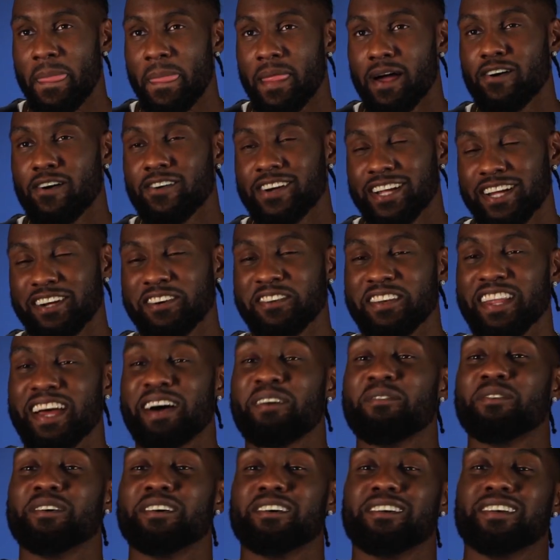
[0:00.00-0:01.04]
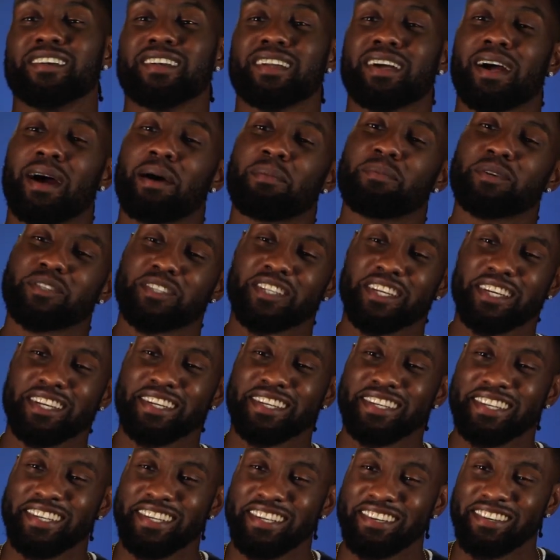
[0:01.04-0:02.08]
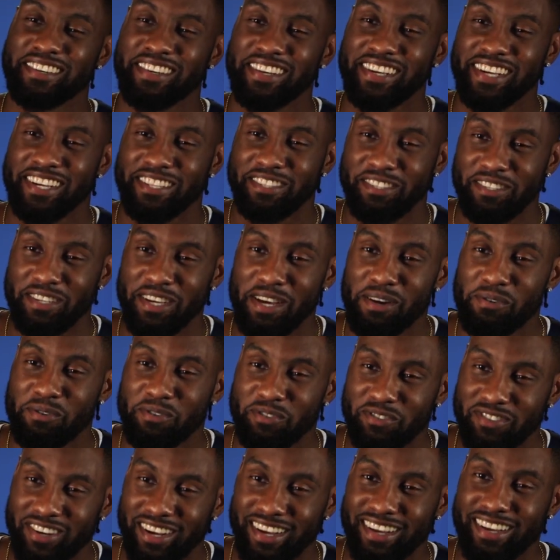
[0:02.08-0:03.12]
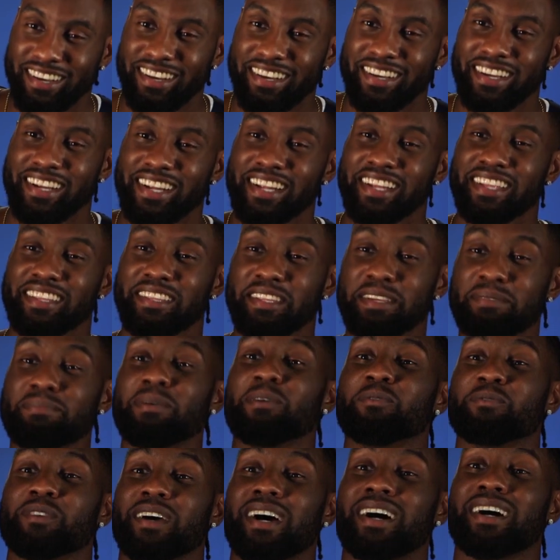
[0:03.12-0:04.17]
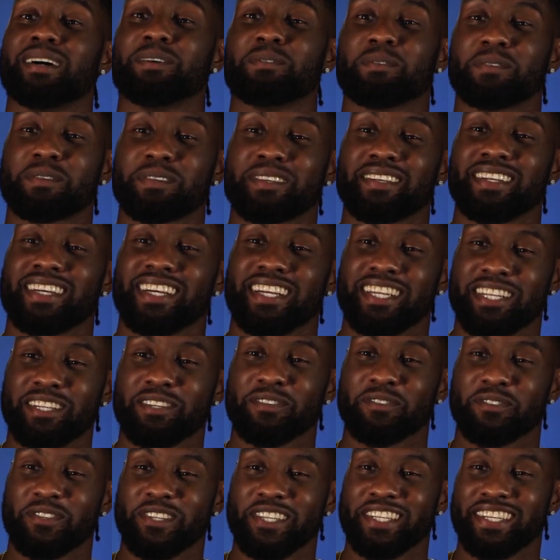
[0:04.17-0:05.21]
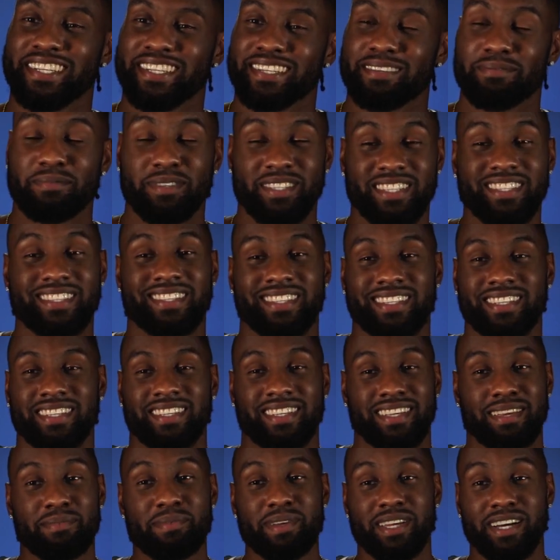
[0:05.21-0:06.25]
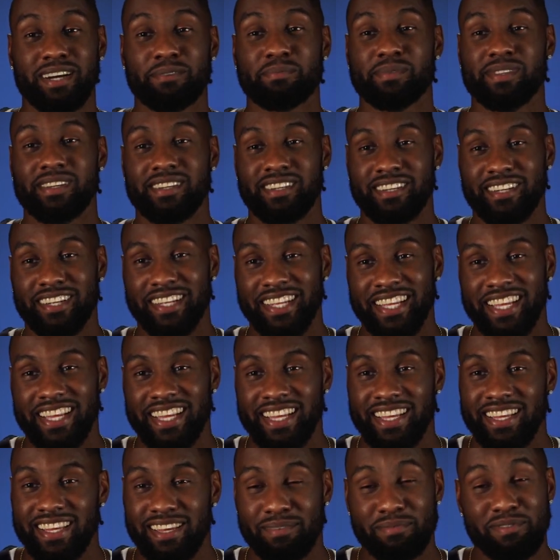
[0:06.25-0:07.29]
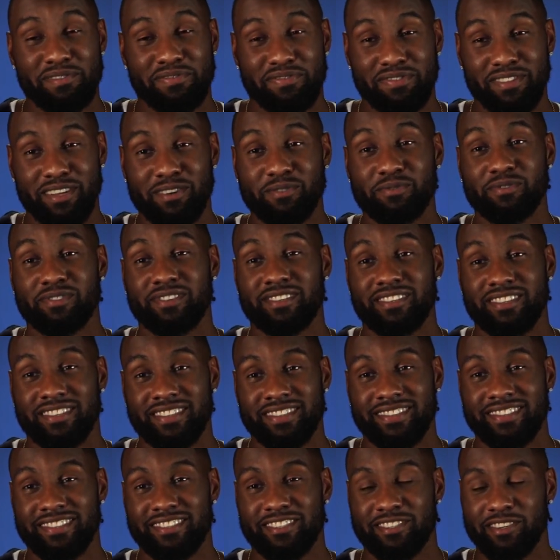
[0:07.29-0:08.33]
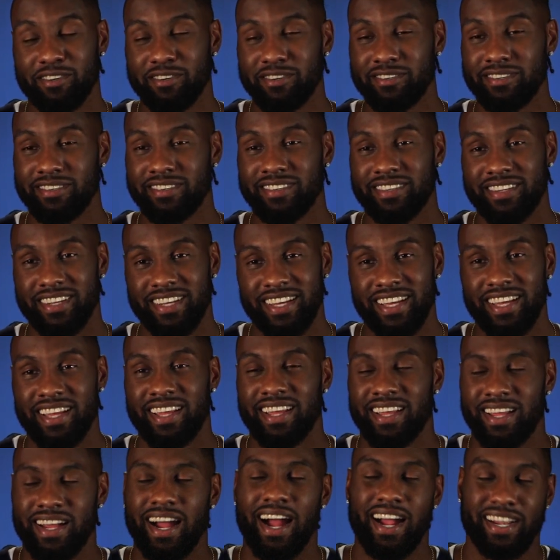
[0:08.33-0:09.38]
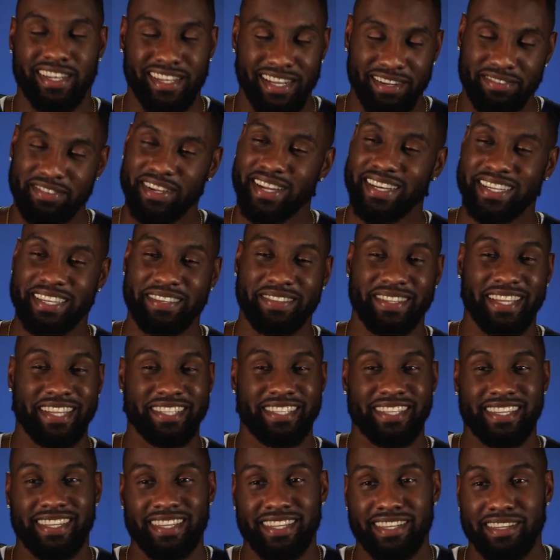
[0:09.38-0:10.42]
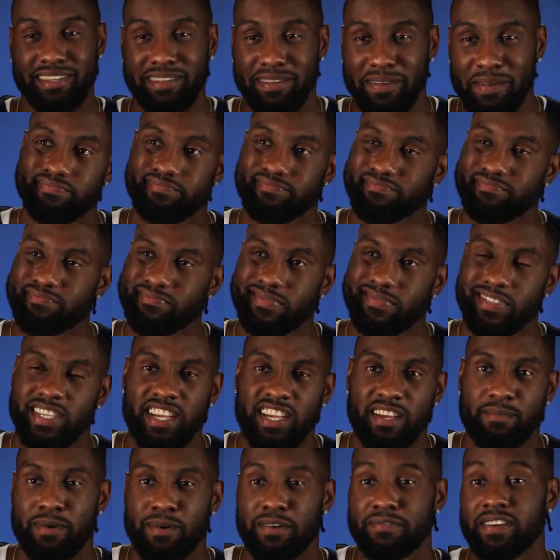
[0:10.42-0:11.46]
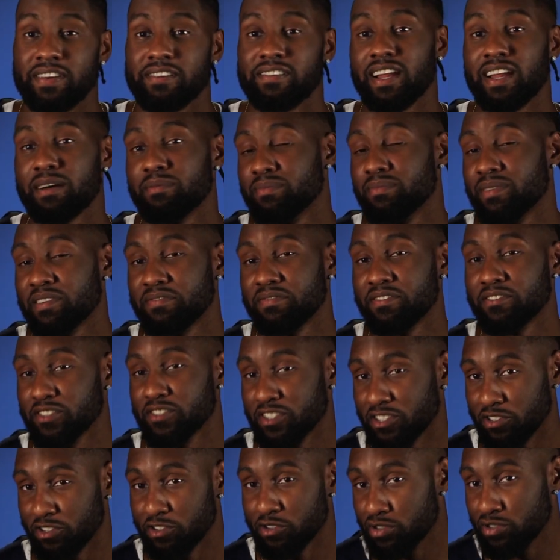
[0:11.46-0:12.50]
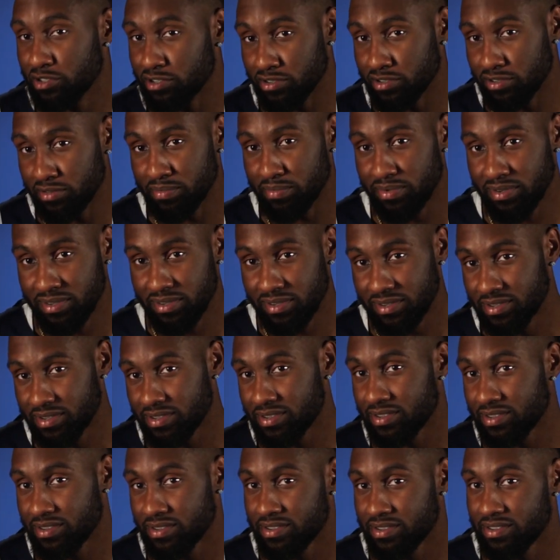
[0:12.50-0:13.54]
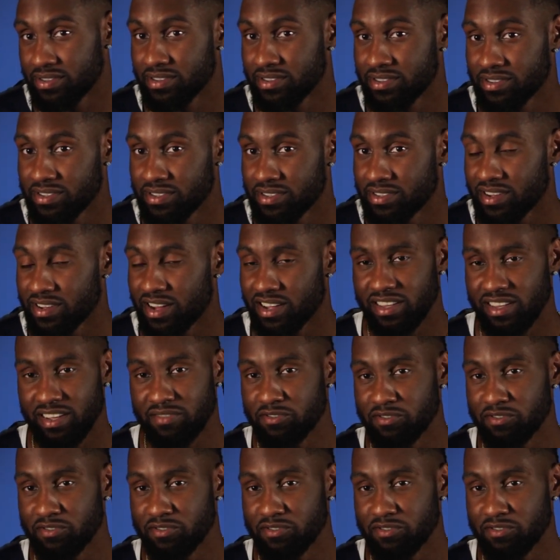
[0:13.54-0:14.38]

Okay, on that one, I'm going to say Anthony Edwards got the most hops. You know what I'm saying? He be up there. He be floating. So I definitely got to give that to him. My favorite album on my phone is YouTube. I love